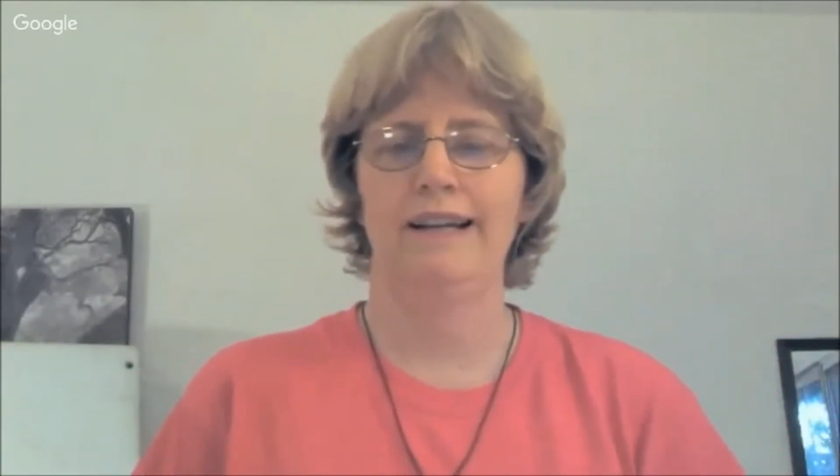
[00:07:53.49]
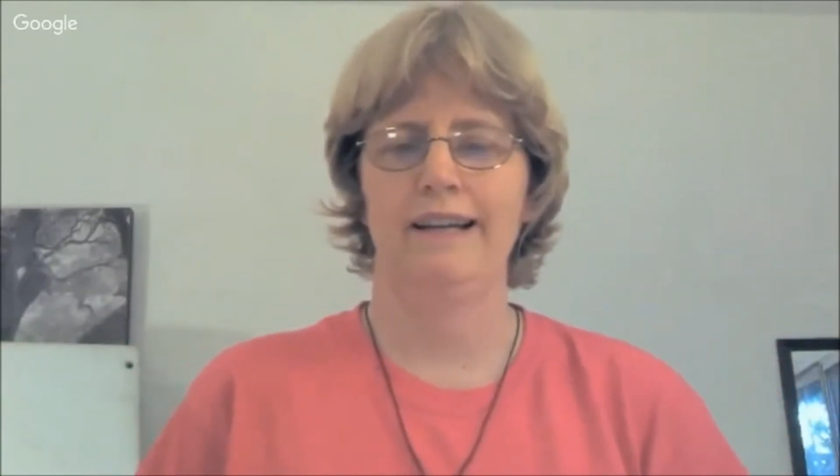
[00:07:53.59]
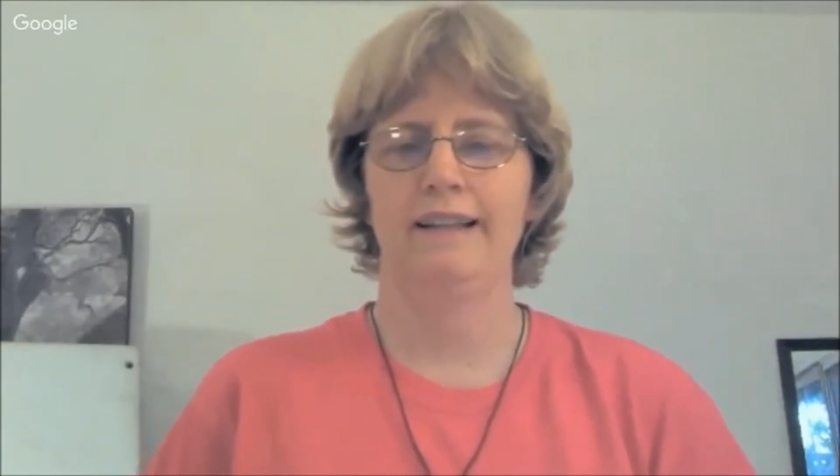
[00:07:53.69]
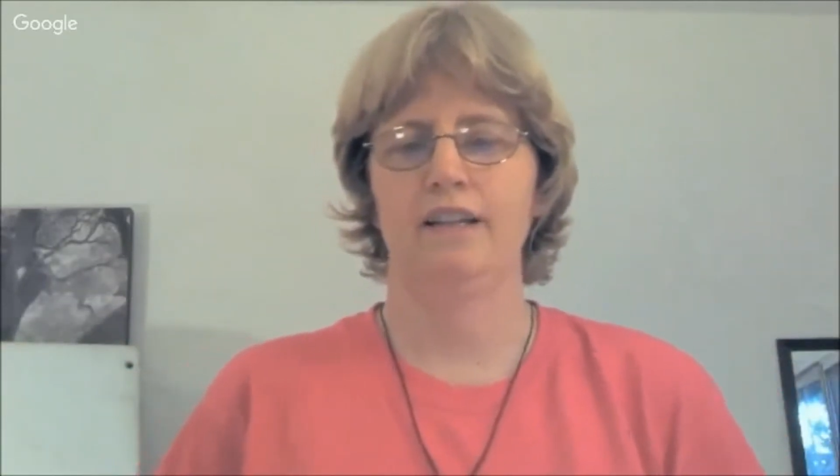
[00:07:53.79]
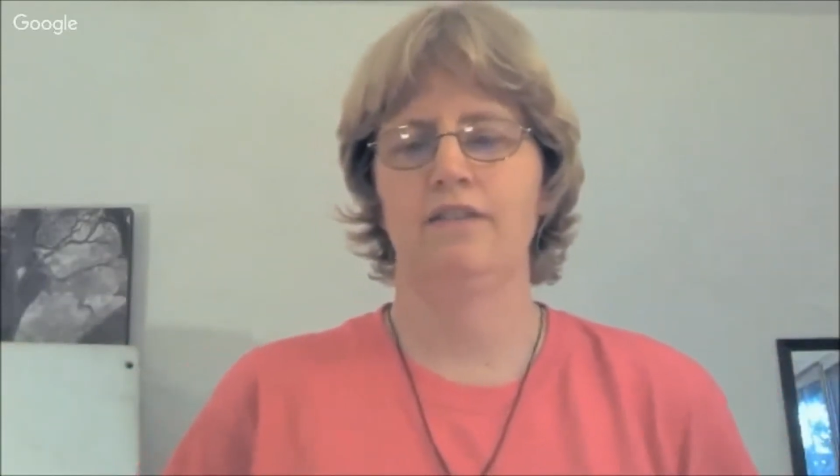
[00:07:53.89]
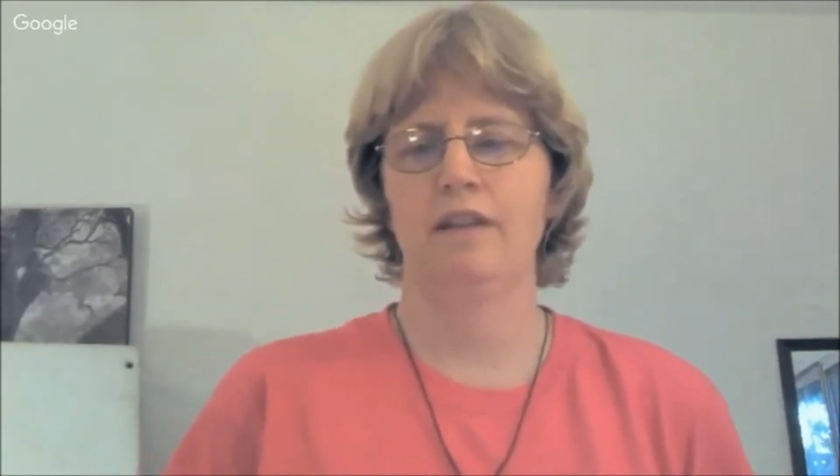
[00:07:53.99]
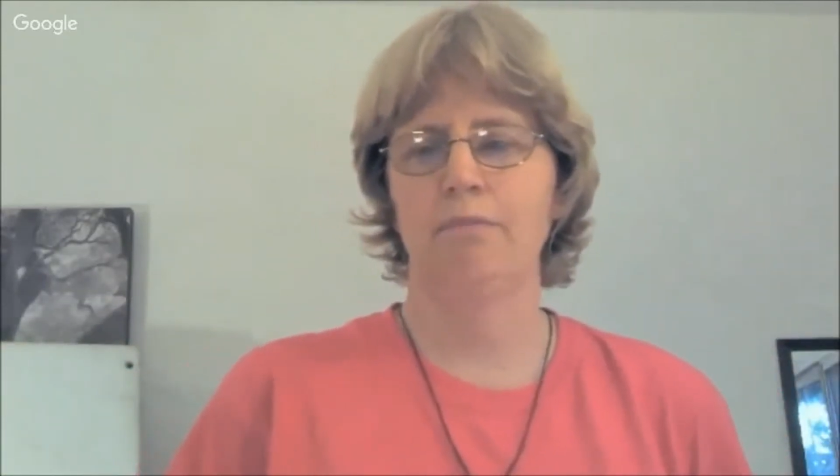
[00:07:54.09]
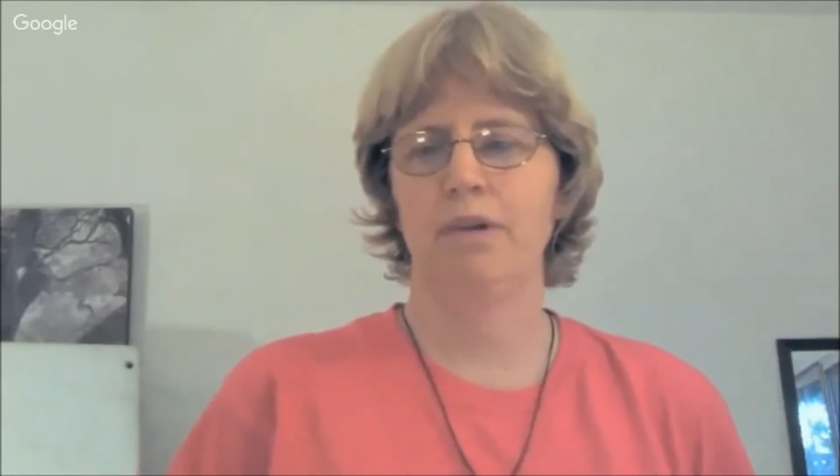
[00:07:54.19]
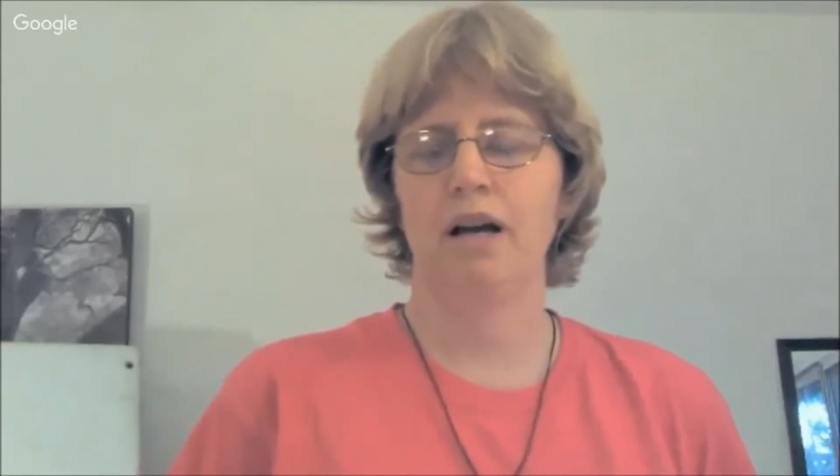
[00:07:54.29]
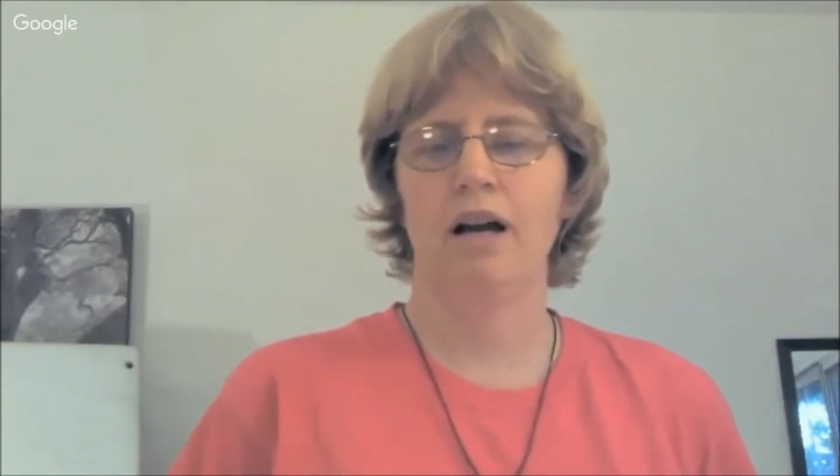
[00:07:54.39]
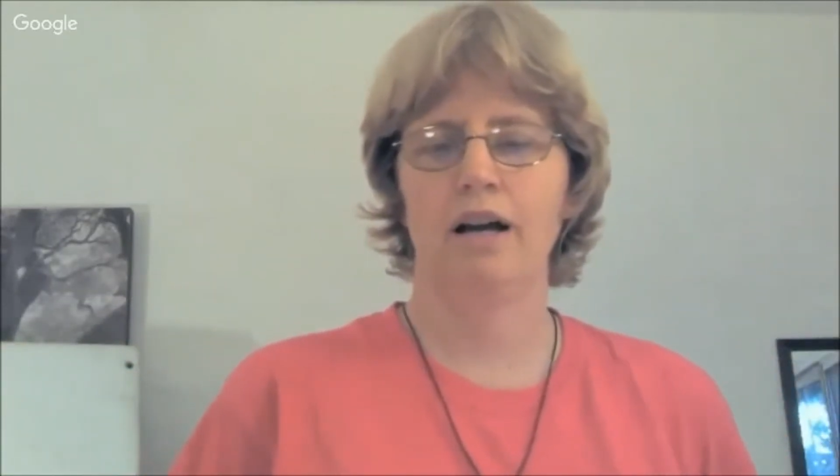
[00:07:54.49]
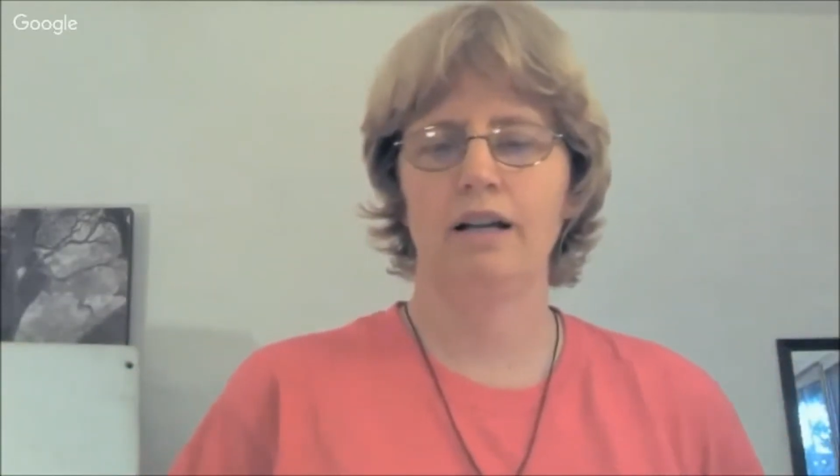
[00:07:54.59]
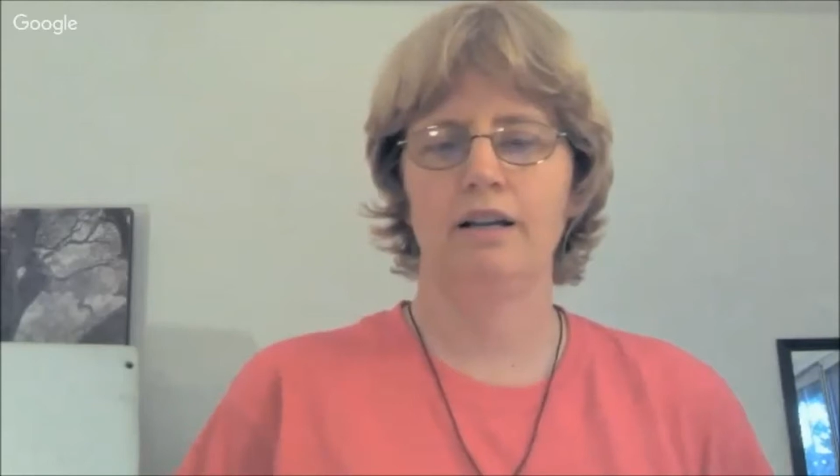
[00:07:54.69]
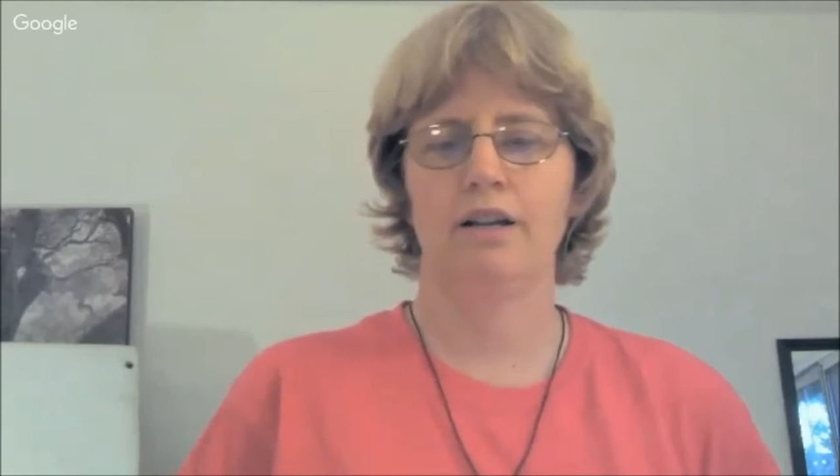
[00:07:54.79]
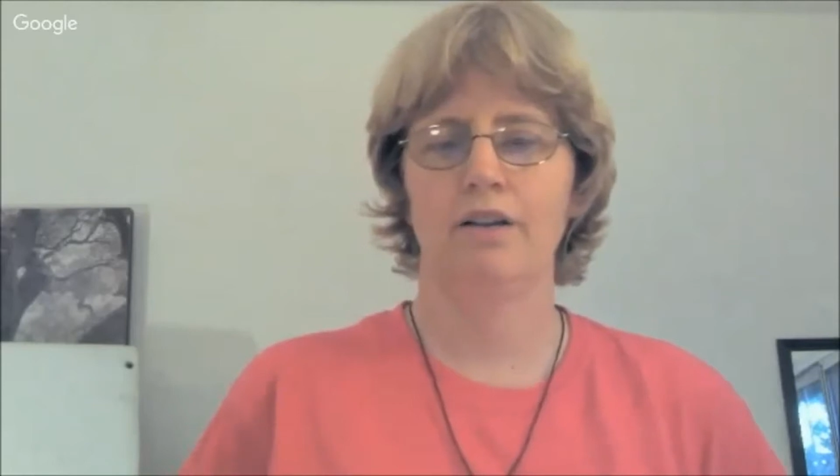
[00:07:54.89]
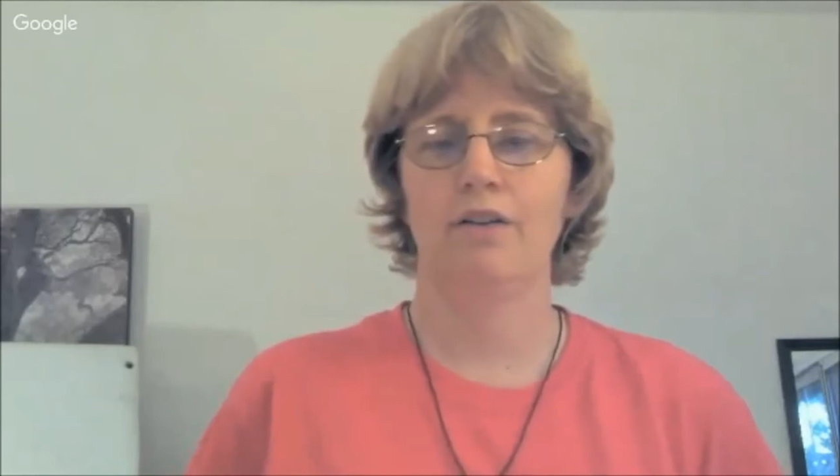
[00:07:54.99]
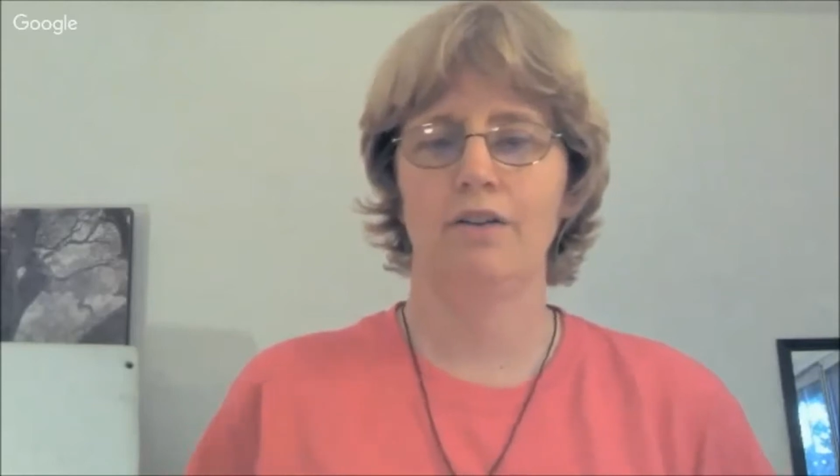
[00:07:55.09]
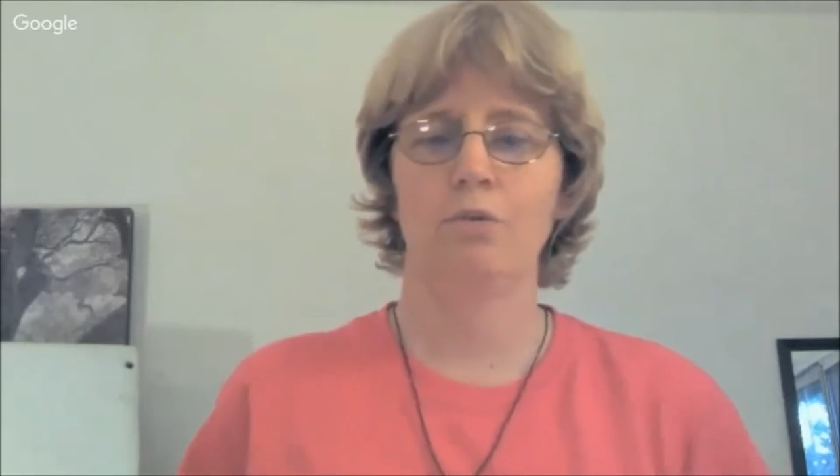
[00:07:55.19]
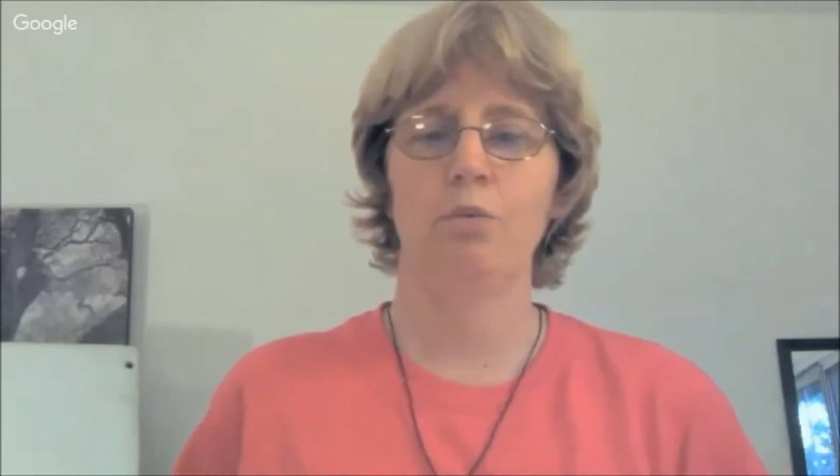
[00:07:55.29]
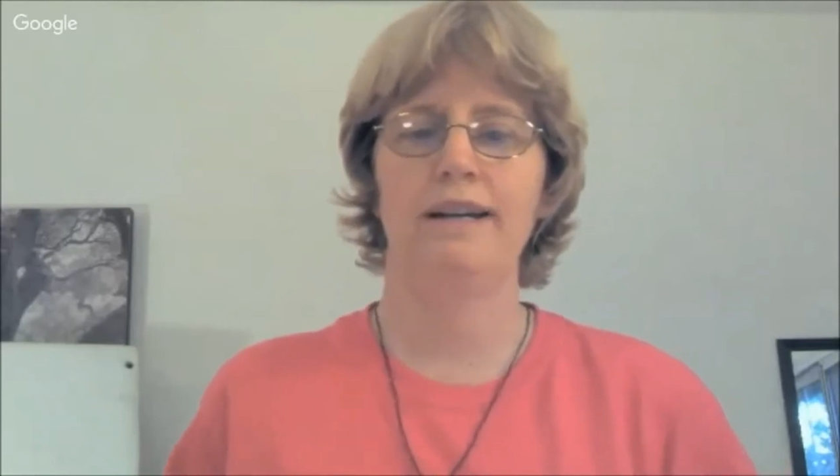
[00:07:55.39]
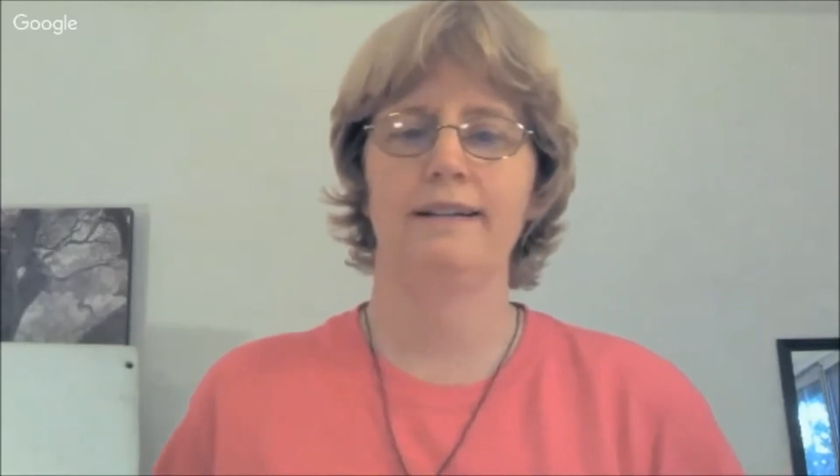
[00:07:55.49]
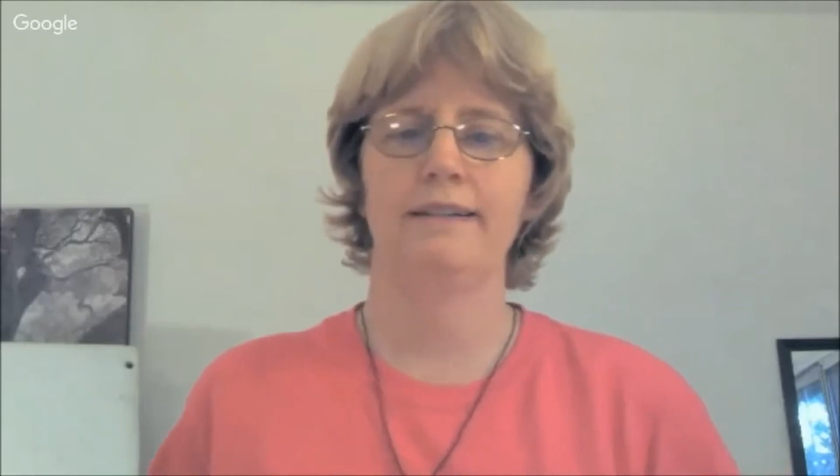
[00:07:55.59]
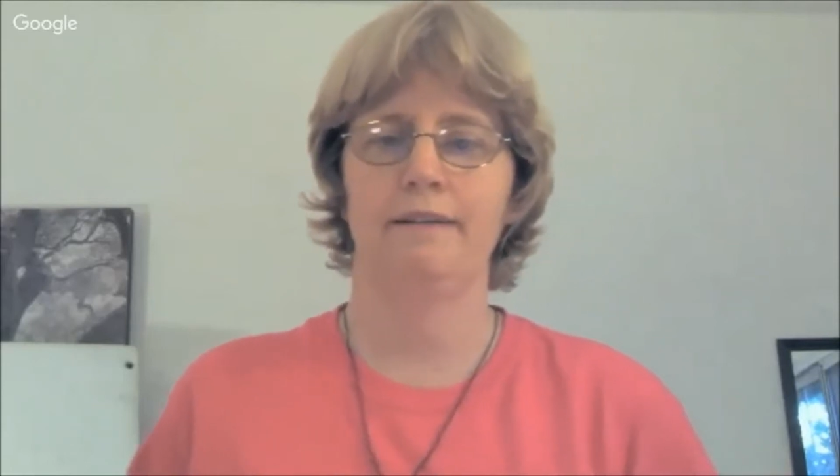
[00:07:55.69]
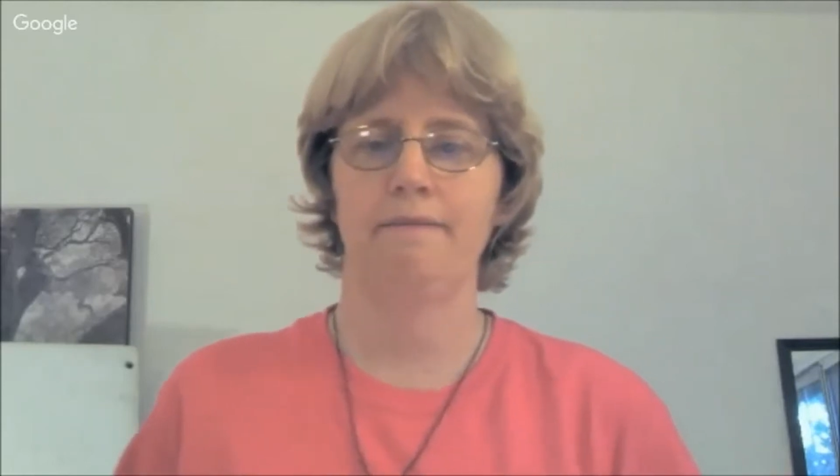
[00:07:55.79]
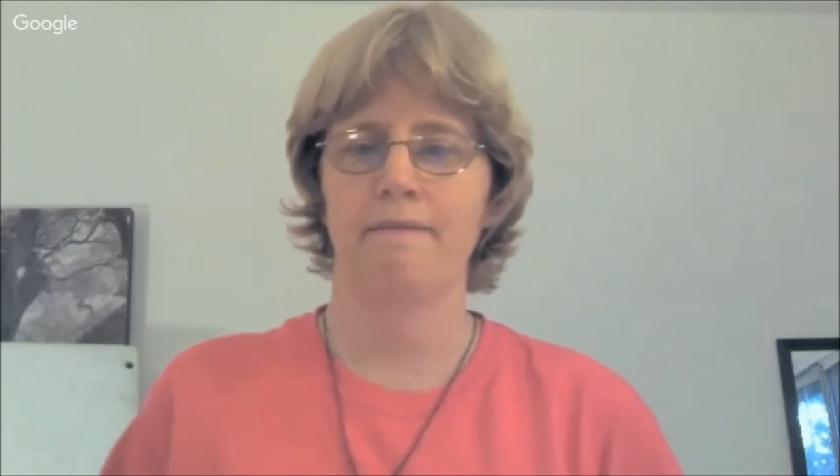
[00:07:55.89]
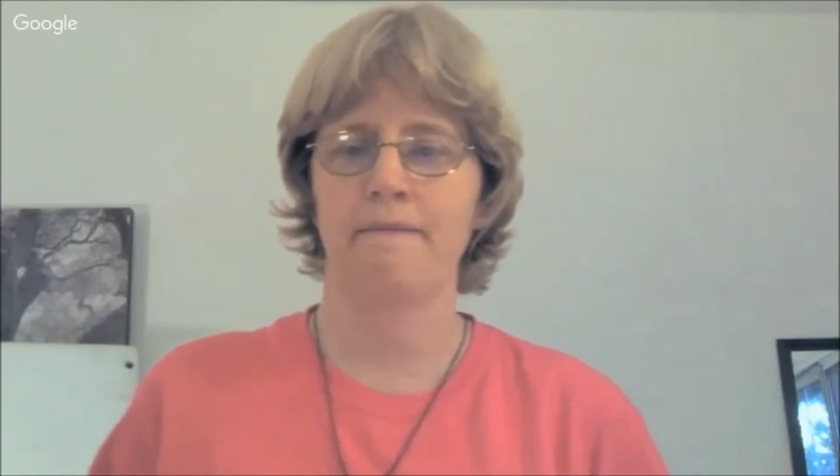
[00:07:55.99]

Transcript: and they step behind the weeding line.